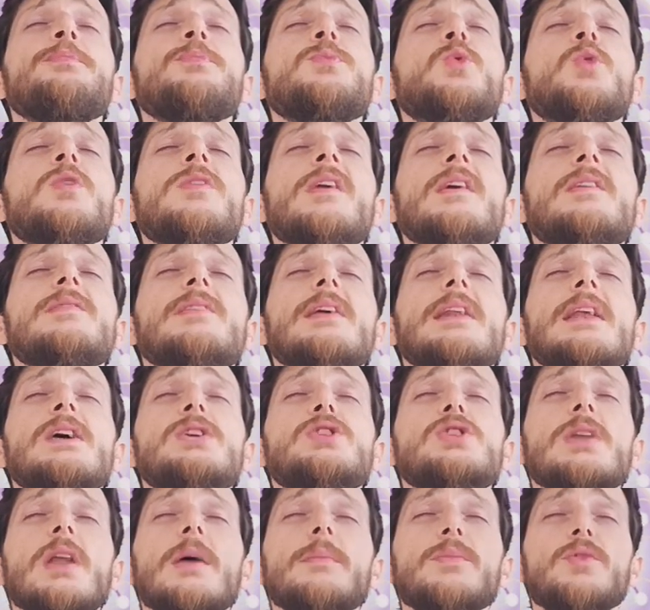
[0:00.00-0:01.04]
with
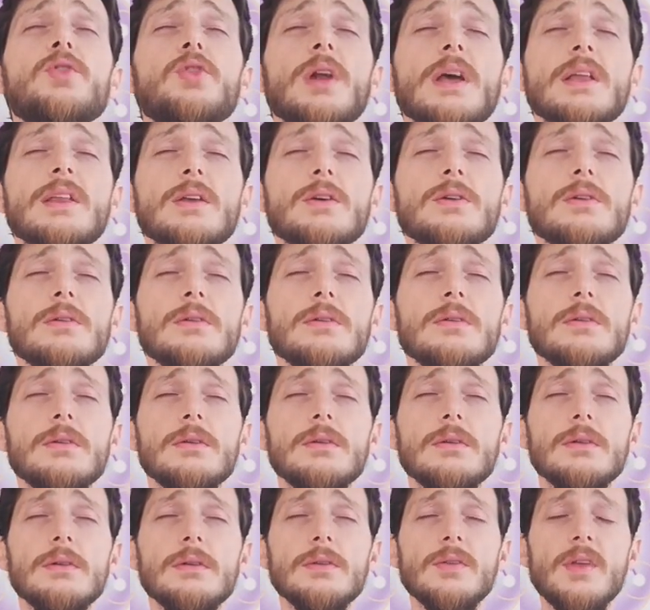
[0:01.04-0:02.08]
exhalation I'm collecting
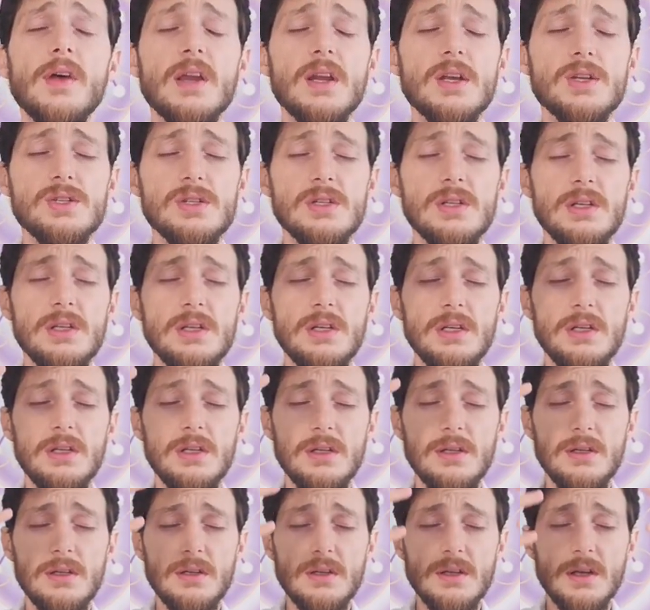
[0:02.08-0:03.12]
all the
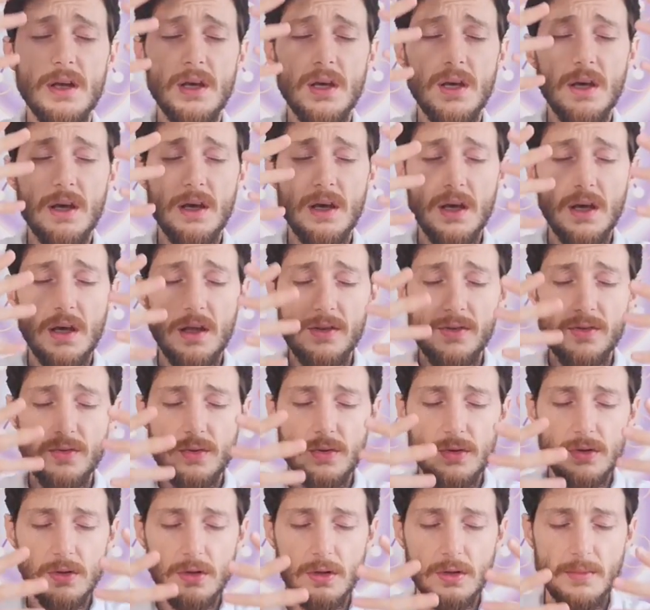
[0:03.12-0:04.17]
energy and through
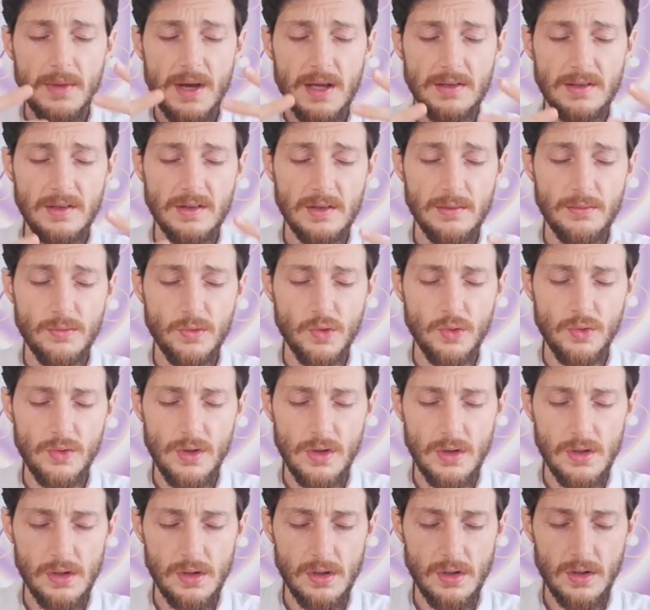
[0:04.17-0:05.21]
all my system to the
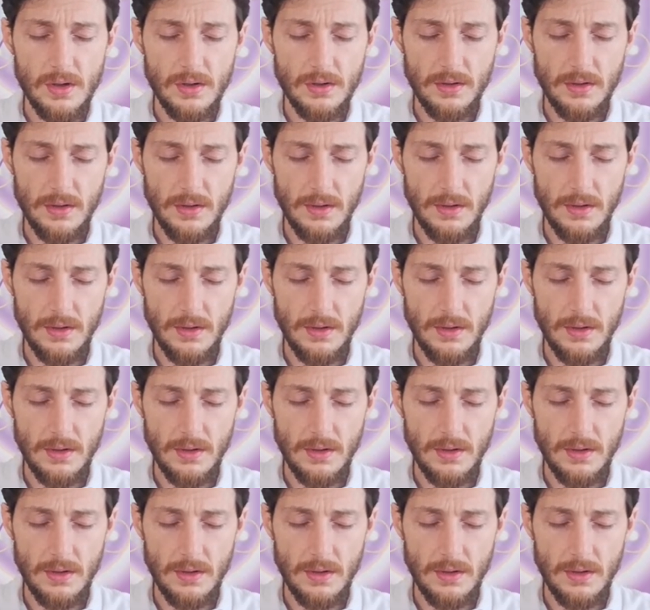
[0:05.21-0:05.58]
earth,